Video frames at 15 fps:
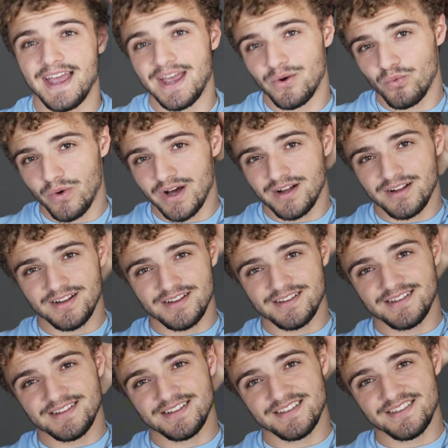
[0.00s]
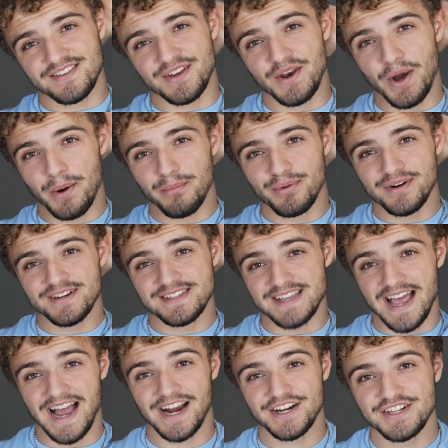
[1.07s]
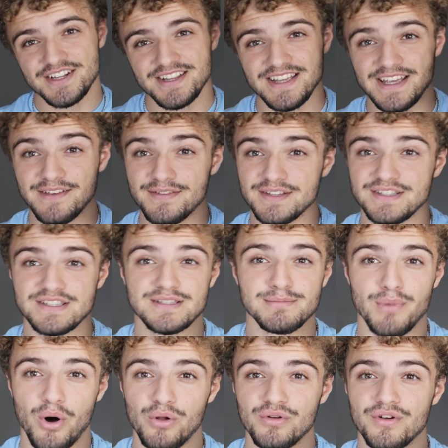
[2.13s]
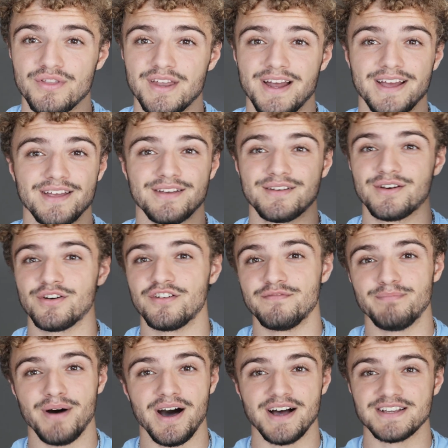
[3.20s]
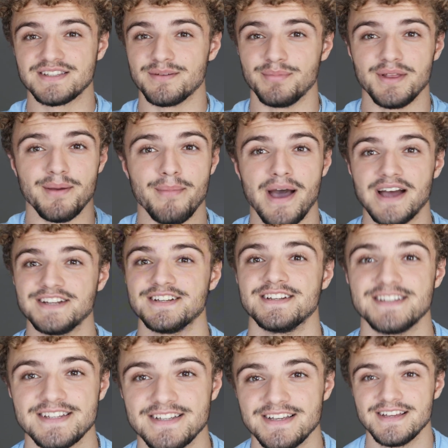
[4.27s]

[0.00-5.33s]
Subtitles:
And well, the number is actually even smaller than I could have possibly imagined.